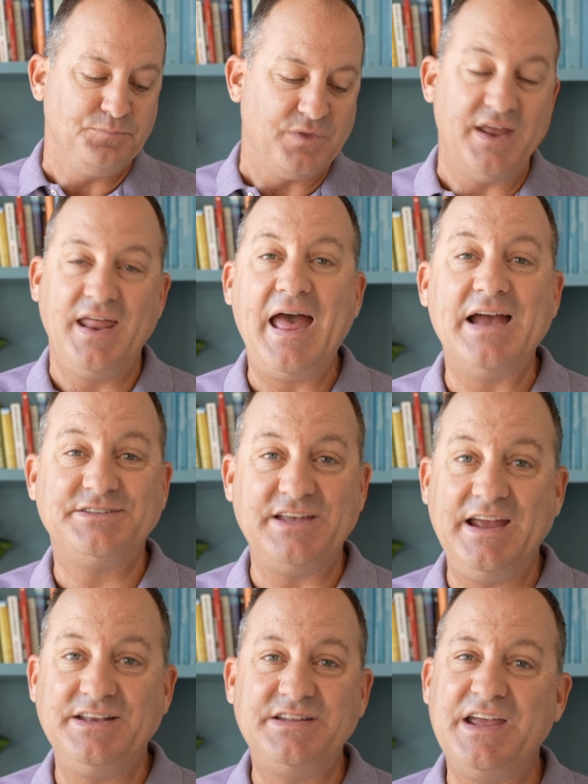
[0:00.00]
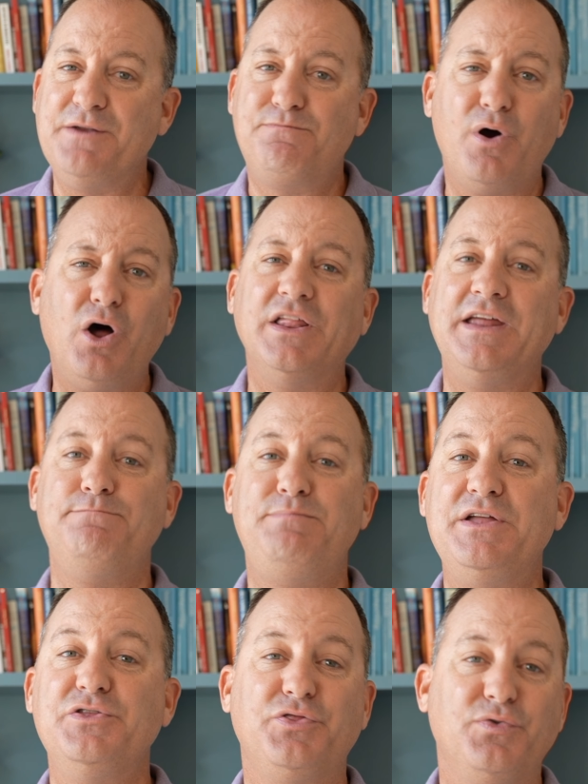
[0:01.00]
in Acts 18, Paul had
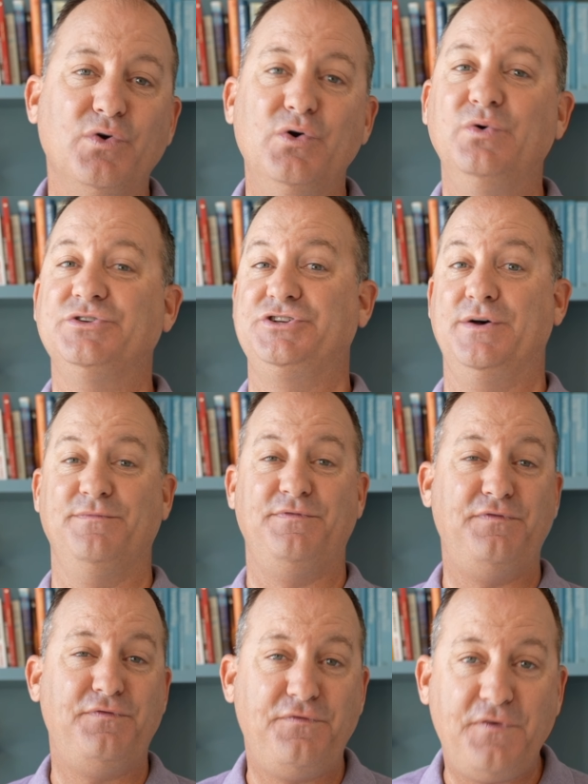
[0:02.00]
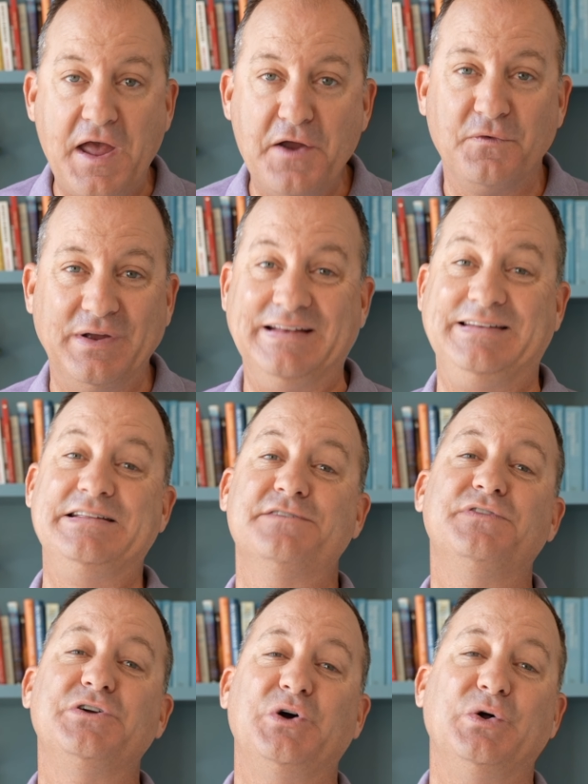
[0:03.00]
been through some very
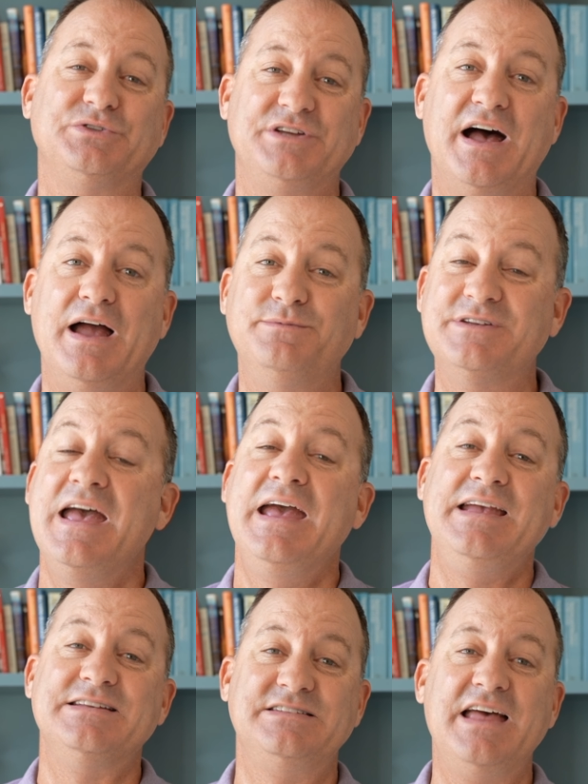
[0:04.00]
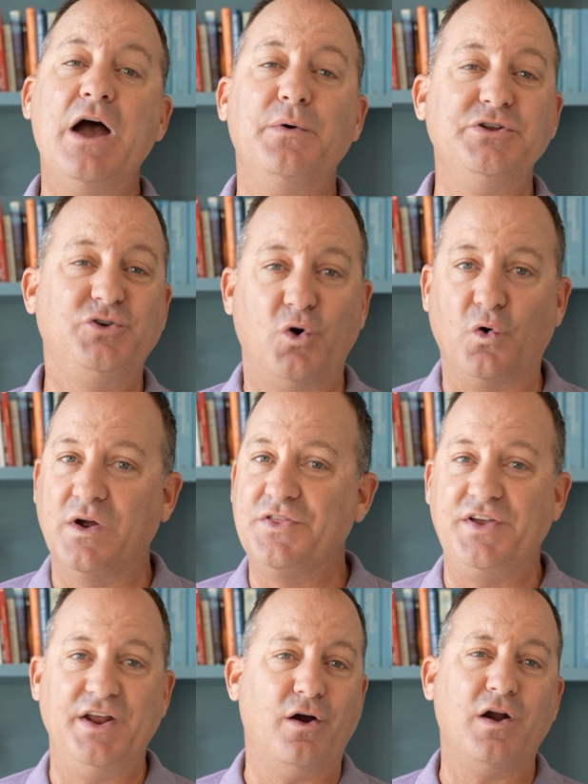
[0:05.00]
difficult times. He is now in Corinth.
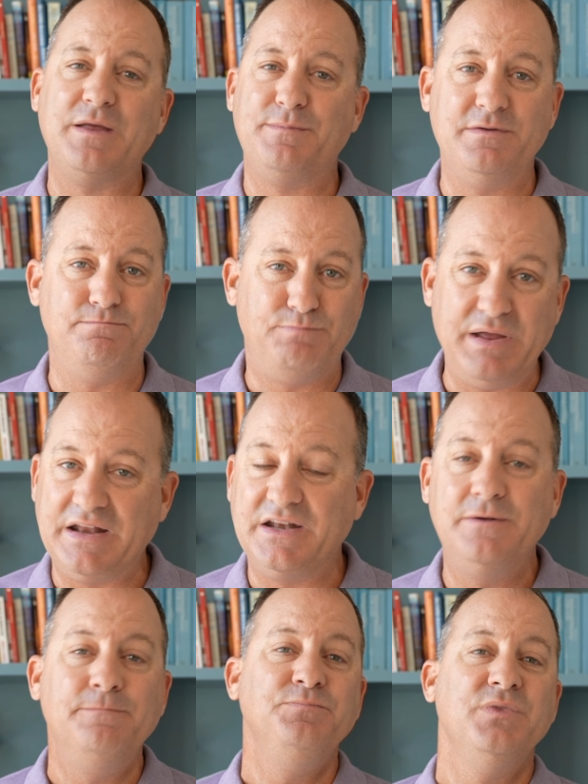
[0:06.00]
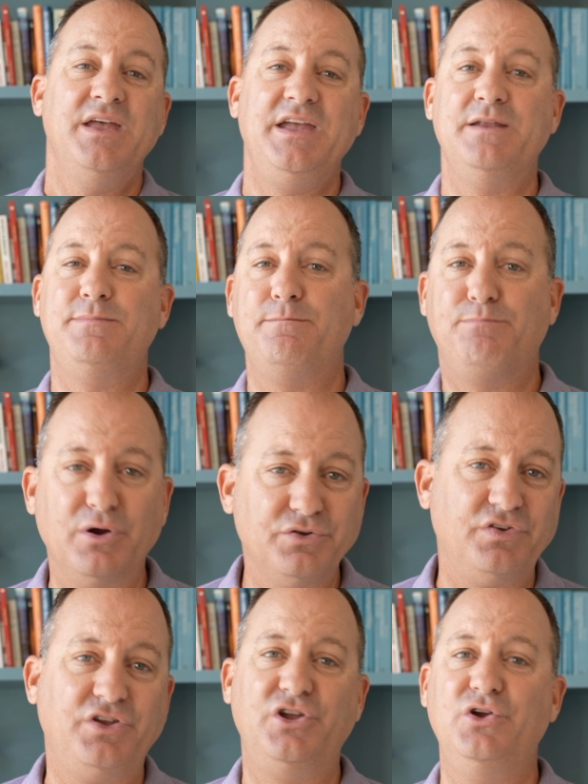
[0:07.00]
He had already been beaten. He had been
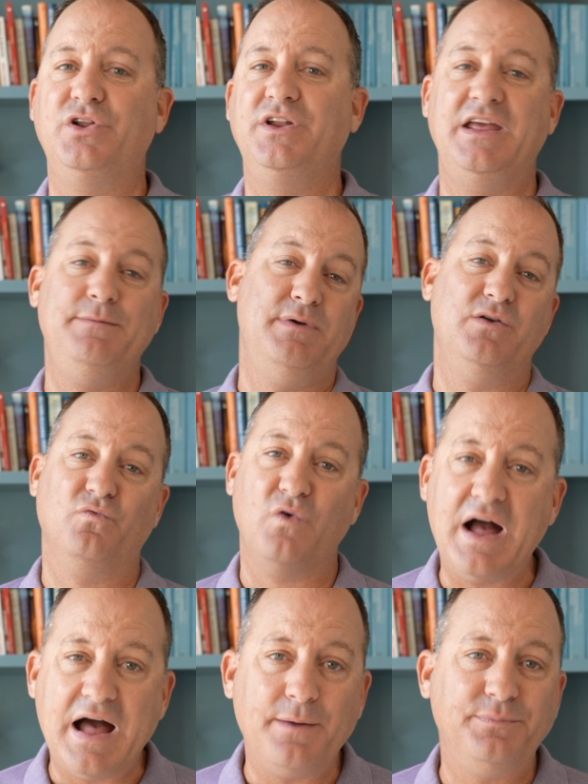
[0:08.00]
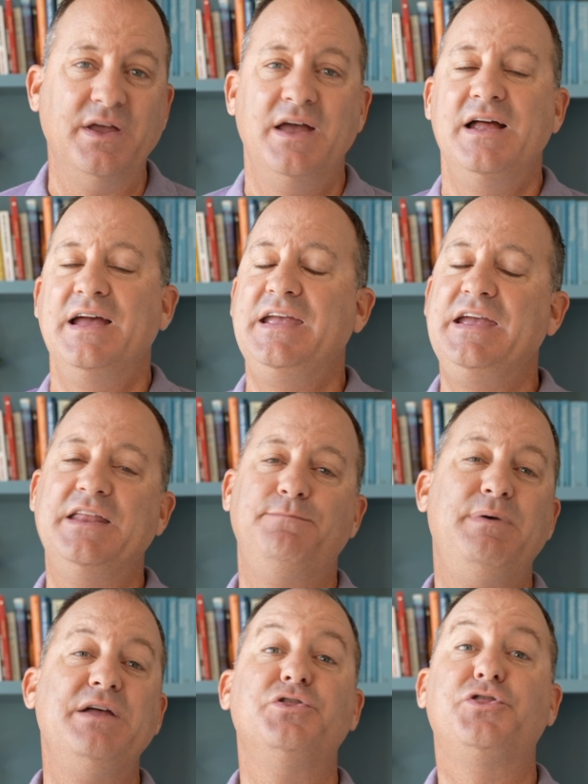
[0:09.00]
persecuted. He'd been robbed. He had
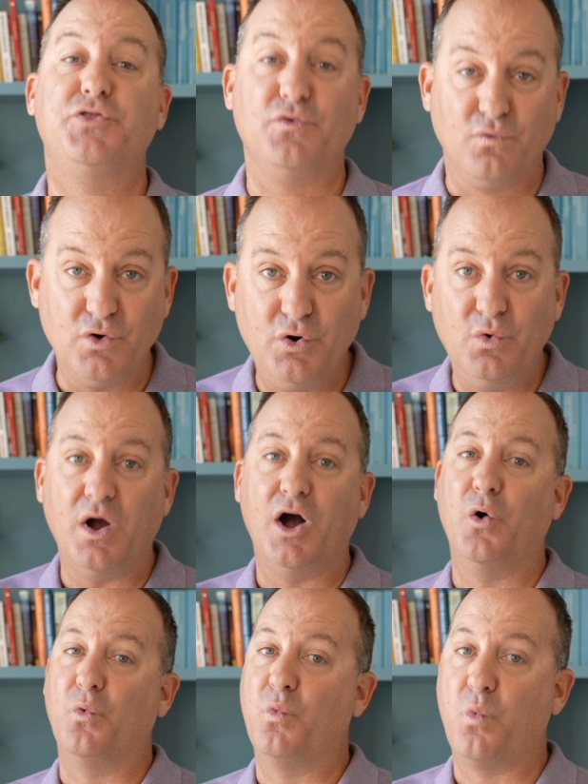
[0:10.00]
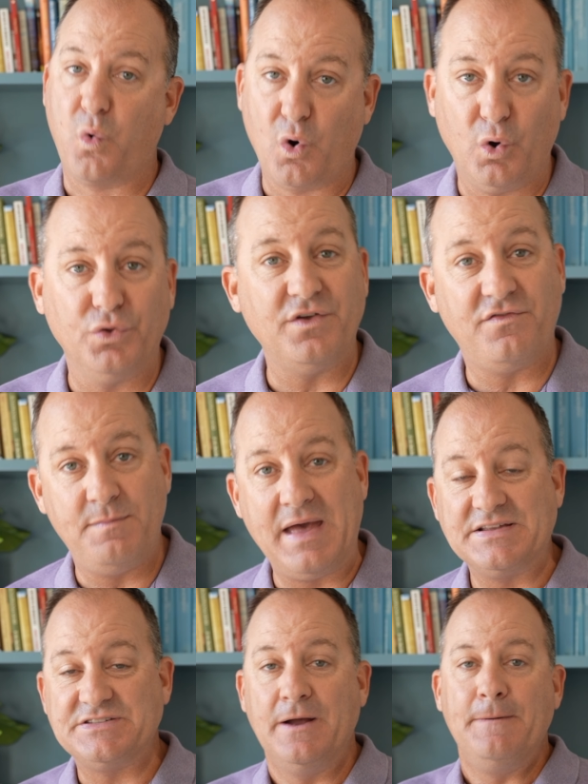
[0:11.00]
been through a world of
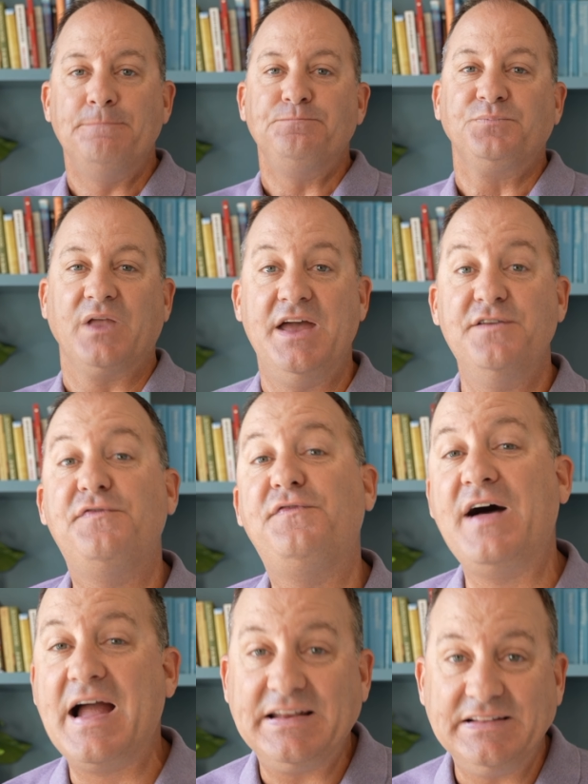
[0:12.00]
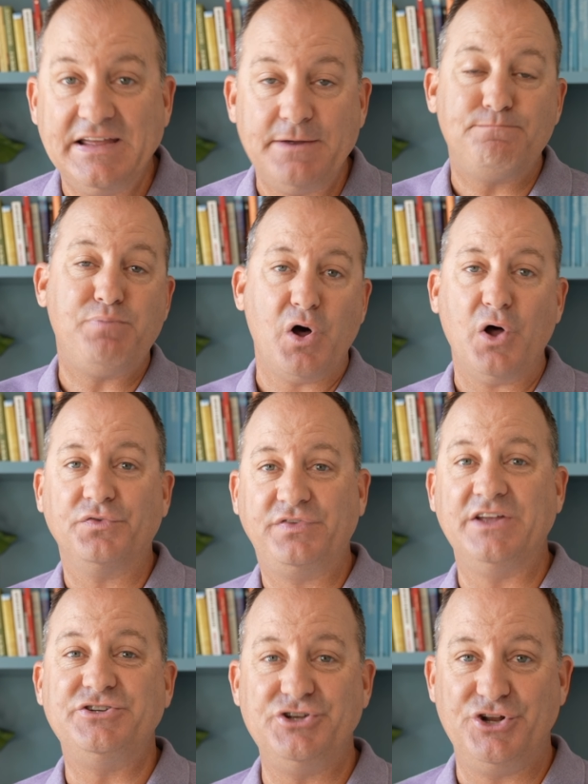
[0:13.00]
mess. And finally, Paul
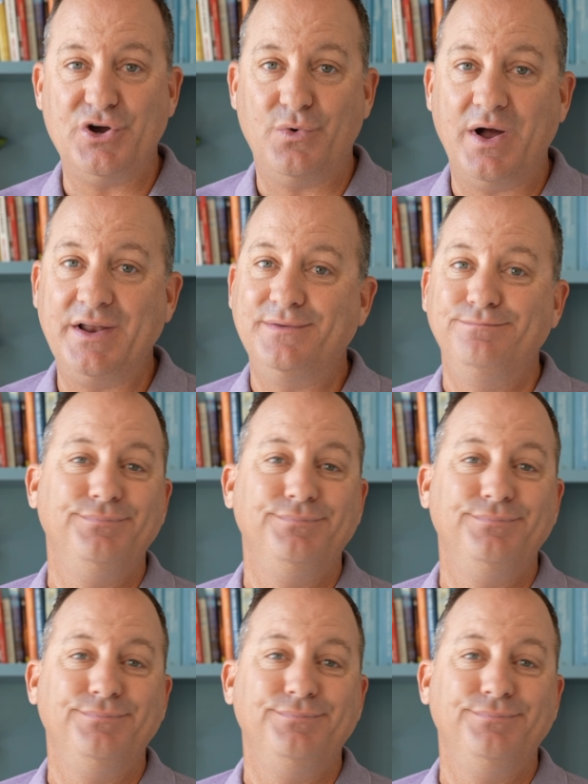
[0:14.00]
says, you know what?